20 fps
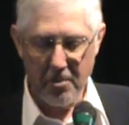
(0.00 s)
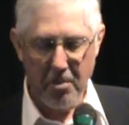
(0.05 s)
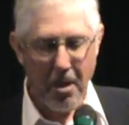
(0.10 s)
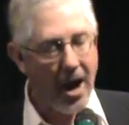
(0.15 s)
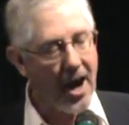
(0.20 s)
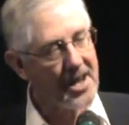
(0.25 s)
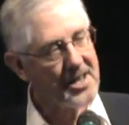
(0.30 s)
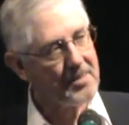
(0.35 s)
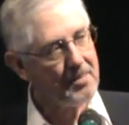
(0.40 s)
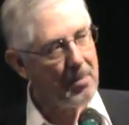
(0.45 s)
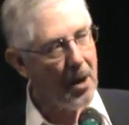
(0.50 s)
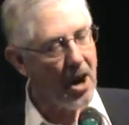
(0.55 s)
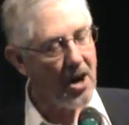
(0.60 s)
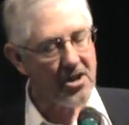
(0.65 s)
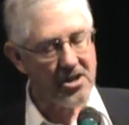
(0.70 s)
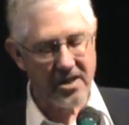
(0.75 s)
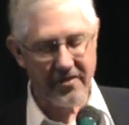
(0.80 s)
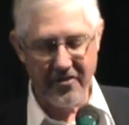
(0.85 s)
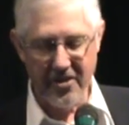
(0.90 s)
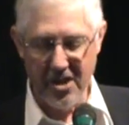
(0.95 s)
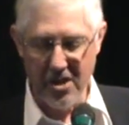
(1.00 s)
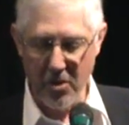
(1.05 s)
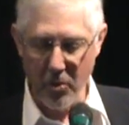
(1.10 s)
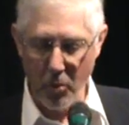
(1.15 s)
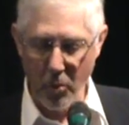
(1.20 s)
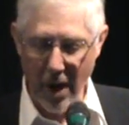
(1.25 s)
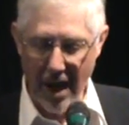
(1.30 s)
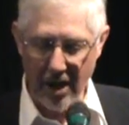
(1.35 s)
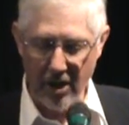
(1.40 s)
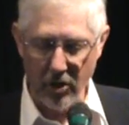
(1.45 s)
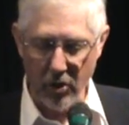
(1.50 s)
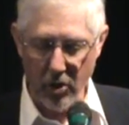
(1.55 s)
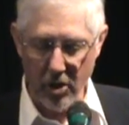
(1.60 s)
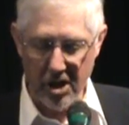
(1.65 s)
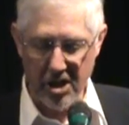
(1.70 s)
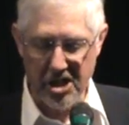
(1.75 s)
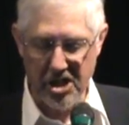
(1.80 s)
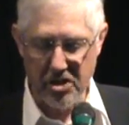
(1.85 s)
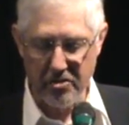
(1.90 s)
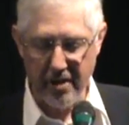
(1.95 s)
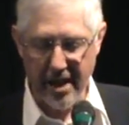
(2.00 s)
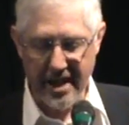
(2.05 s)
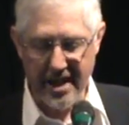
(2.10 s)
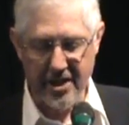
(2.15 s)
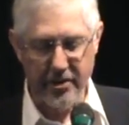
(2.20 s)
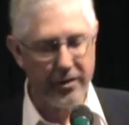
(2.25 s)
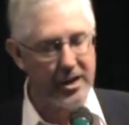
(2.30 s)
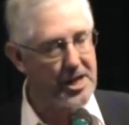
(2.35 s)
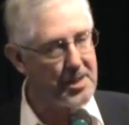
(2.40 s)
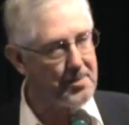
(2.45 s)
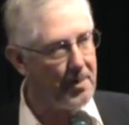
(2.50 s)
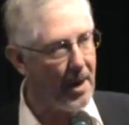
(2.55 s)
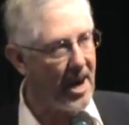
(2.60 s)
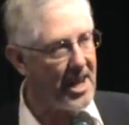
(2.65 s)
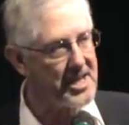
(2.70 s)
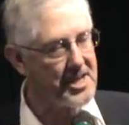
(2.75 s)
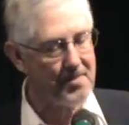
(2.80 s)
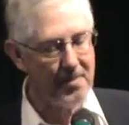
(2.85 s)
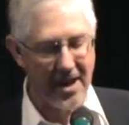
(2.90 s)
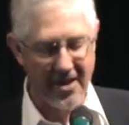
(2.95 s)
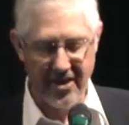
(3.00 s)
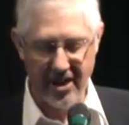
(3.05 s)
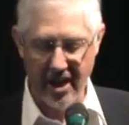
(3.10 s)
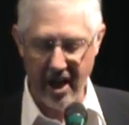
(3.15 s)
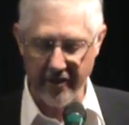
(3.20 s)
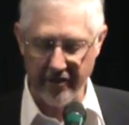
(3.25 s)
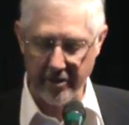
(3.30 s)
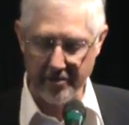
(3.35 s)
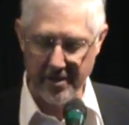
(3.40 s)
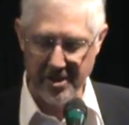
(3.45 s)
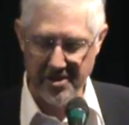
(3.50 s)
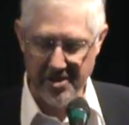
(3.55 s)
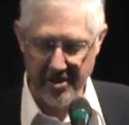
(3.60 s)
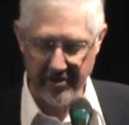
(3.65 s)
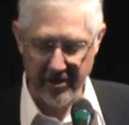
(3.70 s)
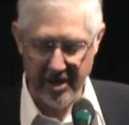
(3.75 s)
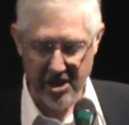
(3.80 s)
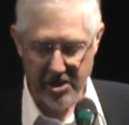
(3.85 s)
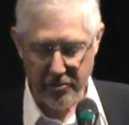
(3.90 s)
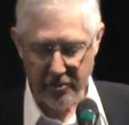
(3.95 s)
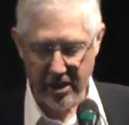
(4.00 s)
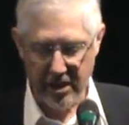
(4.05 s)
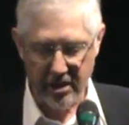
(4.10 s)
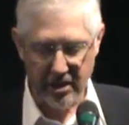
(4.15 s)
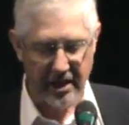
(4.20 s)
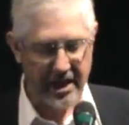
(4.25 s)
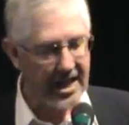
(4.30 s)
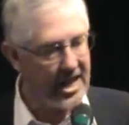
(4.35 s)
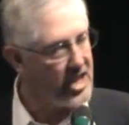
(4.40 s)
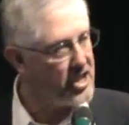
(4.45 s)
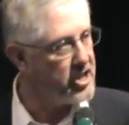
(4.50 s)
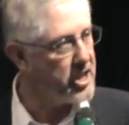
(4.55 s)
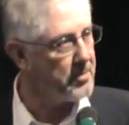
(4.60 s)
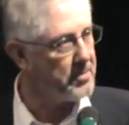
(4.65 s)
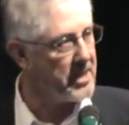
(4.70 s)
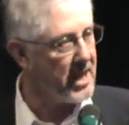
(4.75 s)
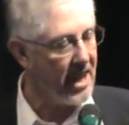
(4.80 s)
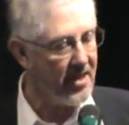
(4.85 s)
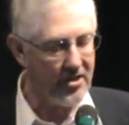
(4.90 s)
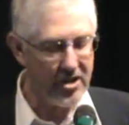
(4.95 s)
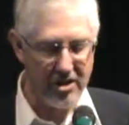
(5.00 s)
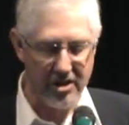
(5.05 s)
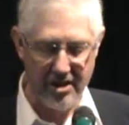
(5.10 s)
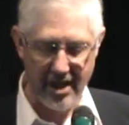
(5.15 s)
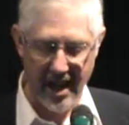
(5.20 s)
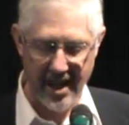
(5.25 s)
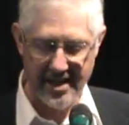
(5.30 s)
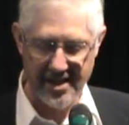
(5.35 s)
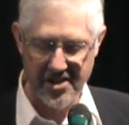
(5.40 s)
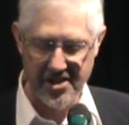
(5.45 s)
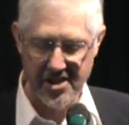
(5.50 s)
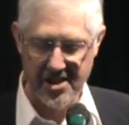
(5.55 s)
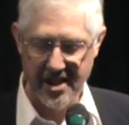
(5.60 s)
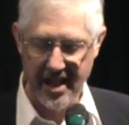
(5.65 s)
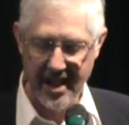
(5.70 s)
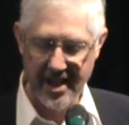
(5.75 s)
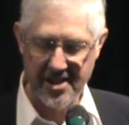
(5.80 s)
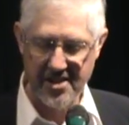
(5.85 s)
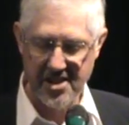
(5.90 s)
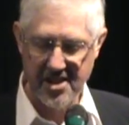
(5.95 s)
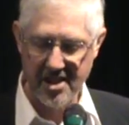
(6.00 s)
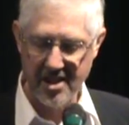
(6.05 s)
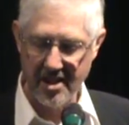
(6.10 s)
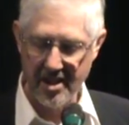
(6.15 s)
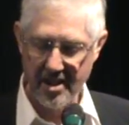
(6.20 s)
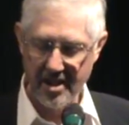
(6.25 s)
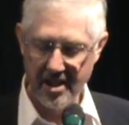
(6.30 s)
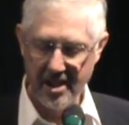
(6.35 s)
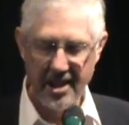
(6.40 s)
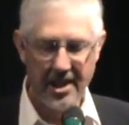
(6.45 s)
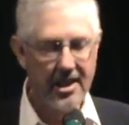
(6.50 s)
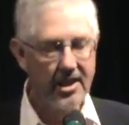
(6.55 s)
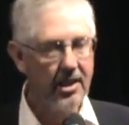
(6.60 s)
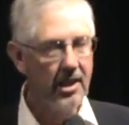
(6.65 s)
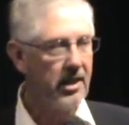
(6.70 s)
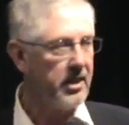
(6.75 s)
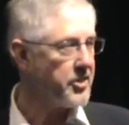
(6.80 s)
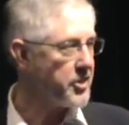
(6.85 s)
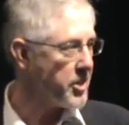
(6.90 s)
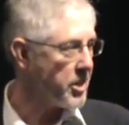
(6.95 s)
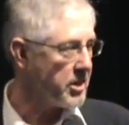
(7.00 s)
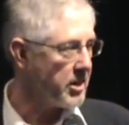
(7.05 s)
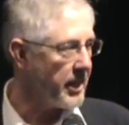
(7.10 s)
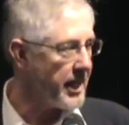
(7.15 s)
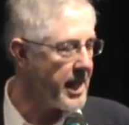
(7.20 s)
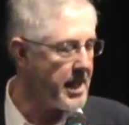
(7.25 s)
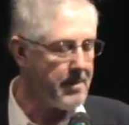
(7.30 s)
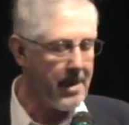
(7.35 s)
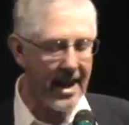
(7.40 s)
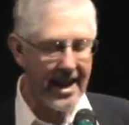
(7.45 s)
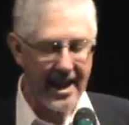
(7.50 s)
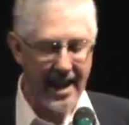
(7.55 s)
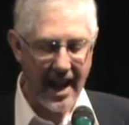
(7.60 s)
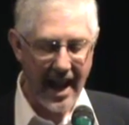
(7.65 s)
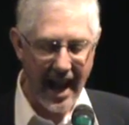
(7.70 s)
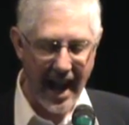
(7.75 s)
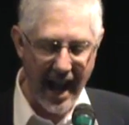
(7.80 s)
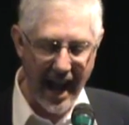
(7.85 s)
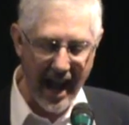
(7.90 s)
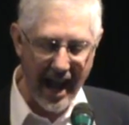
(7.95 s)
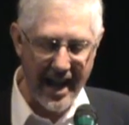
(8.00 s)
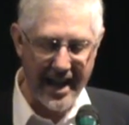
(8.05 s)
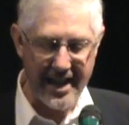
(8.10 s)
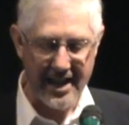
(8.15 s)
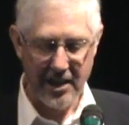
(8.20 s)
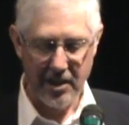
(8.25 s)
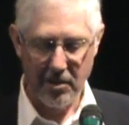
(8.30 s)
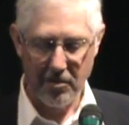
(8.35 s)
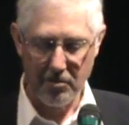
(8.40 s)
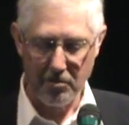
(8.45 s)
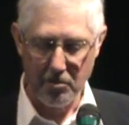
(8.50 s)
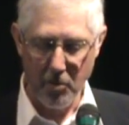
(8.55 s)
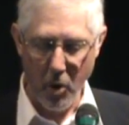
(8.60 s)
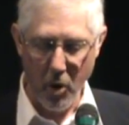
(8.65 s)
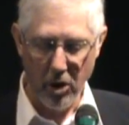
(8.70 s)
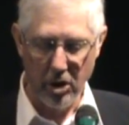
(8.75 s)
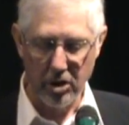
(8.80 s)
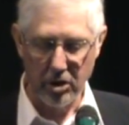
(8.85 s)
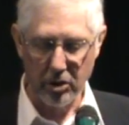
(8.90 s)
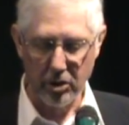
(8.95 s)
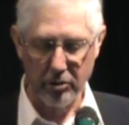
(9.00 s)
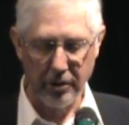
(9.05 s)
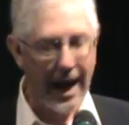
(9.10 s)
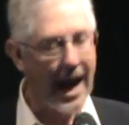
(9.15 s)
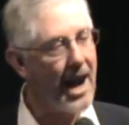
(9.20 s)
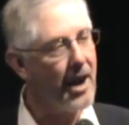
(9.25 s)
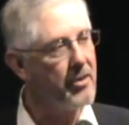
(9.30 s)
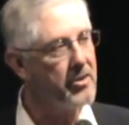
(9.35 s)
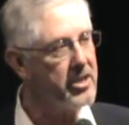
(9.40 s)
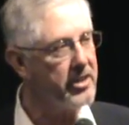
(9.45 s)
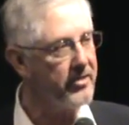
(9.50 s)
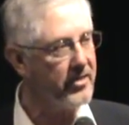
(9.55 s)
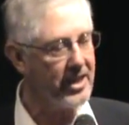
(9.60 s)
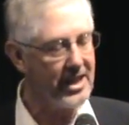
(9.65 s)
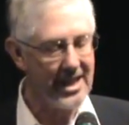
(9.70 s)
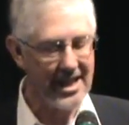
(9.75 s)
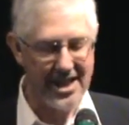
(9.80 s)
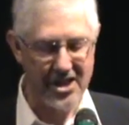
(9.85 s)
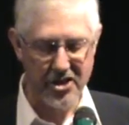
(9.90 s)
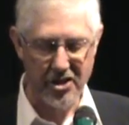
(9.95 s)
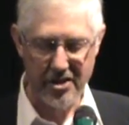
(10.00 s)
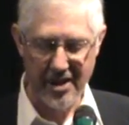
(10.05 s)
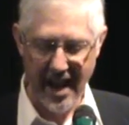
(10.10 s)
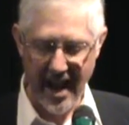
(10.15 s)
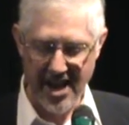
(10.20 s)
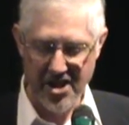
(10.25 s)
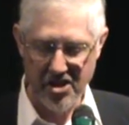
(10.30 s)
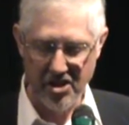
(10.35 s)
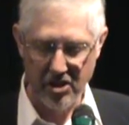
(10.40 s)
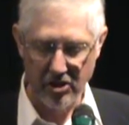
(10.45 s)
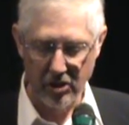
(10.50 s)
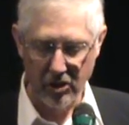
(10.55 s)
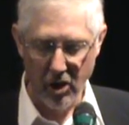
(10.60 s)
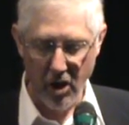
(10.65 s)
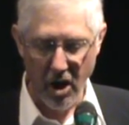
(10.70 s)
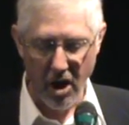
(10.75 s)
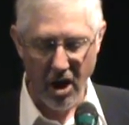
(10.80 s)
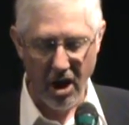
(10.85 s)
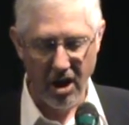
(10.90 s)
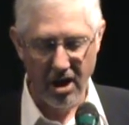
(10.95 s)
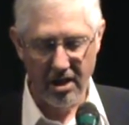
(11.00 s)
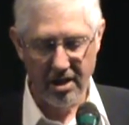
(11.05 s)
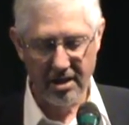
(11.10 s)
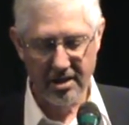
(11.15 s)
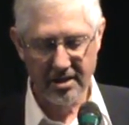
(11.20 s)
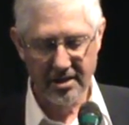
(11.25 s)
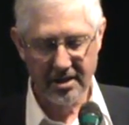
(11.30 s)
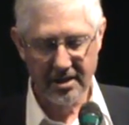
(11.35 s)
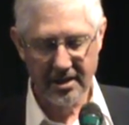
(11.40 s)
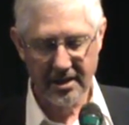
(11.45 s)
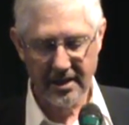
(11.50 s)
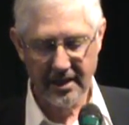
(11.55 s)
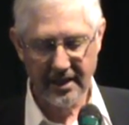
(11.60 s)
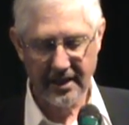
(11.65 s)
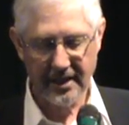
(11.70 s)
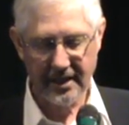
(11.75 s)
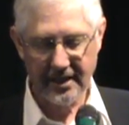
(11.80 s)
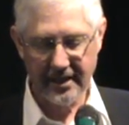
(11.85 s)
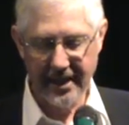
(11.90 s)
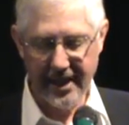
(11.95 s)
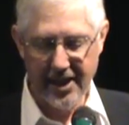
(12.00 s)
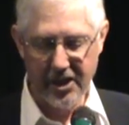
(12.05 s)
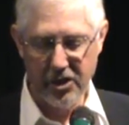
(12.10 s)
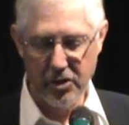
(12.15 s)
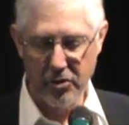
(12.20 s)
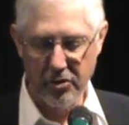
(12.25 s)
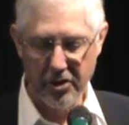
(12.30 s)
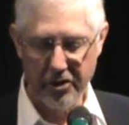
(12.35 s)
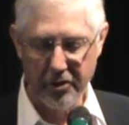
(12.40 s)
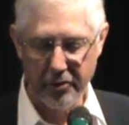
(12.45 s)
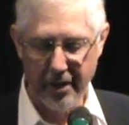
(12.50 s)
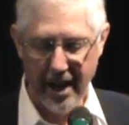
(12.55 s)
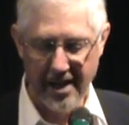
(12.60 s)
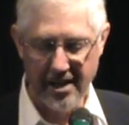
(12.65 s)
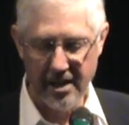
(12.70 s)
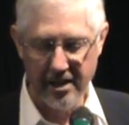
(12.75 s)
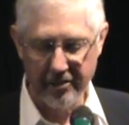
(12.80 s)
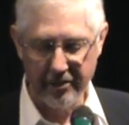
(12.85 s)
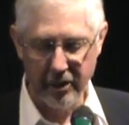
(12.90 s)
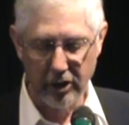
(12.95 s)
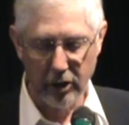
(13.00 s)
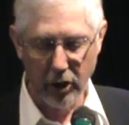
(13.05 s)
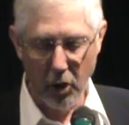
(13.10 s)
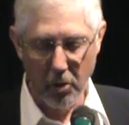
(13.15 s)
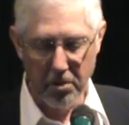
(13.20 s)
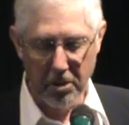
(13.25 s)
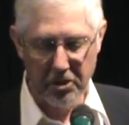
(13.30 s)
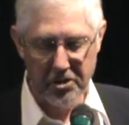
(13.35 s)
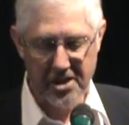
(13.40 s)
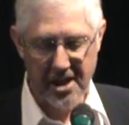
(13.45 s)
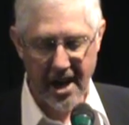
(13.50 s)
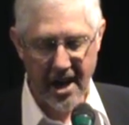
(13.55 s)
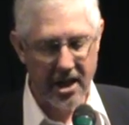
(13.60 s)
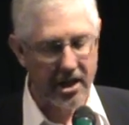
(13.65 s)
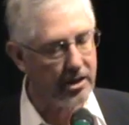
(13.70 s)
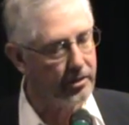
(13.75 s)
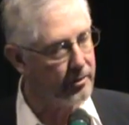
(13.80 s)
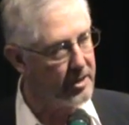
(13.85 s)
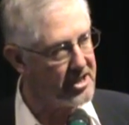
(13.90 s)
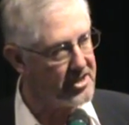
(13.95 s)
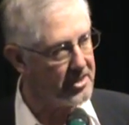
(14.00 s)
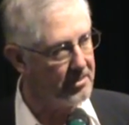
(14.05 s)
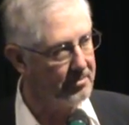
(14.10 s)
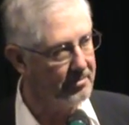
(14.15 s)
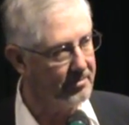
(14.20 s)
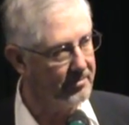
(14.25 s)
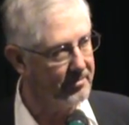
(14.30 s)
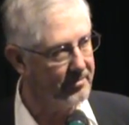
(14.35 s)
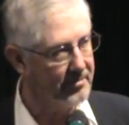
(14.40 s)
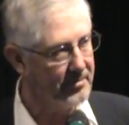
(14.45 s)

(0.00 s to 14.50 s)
But part of the well-orchestrated response by the governments of Israel, Egypt, and the United States to claim a high moral ground of international law linked to a threat of global terrorism